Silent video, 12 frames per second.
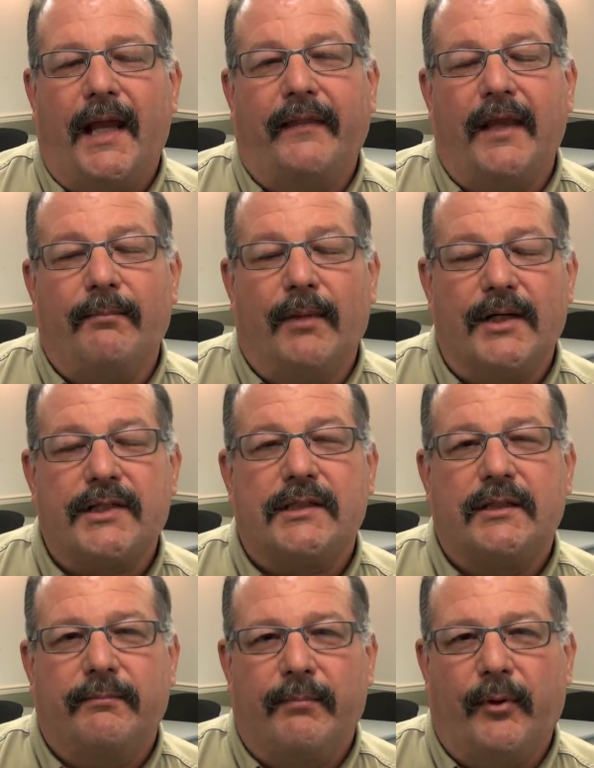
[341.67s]
and they
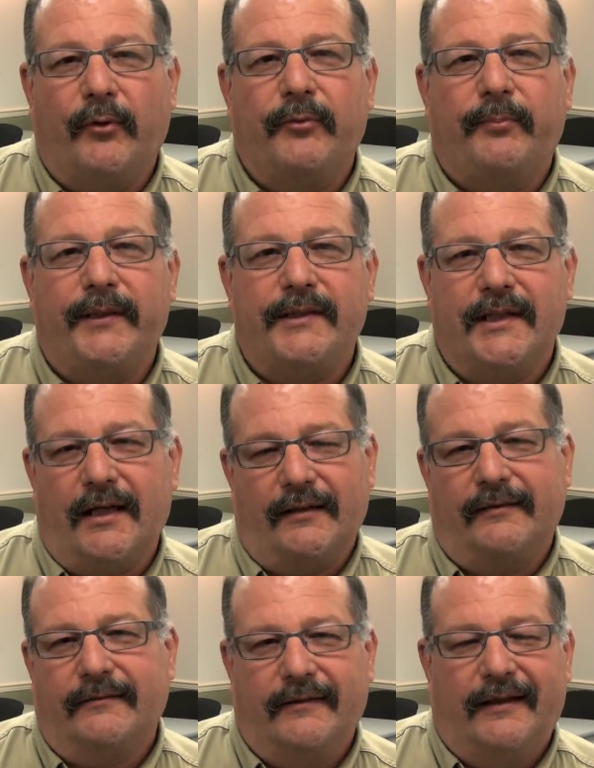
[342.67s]
must both be
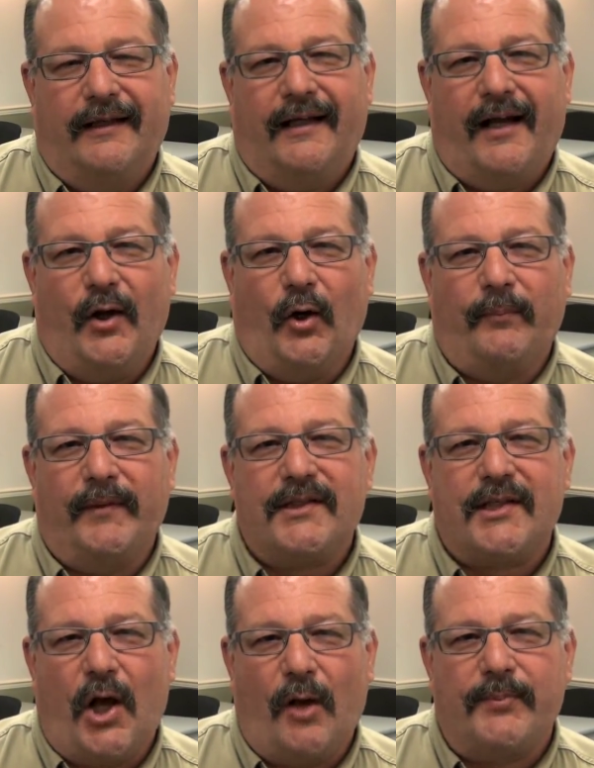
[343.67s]
done. I hope
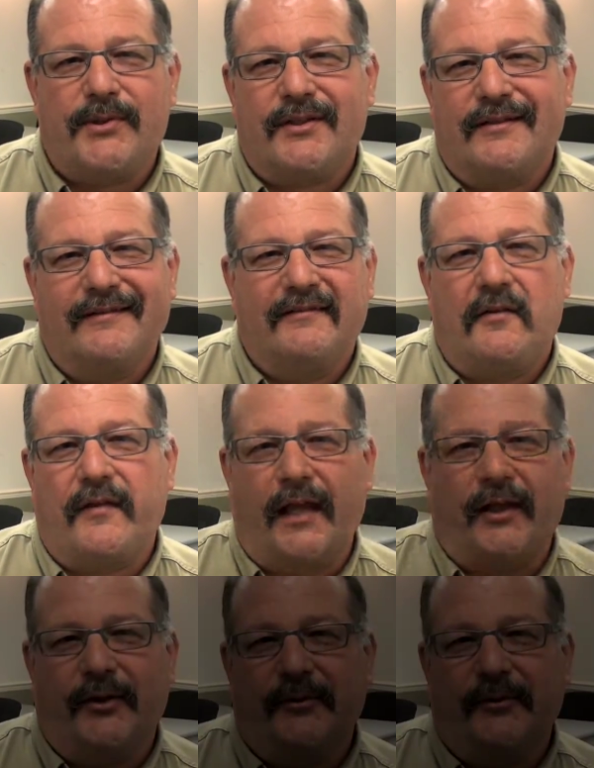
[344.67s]
this helps. Thank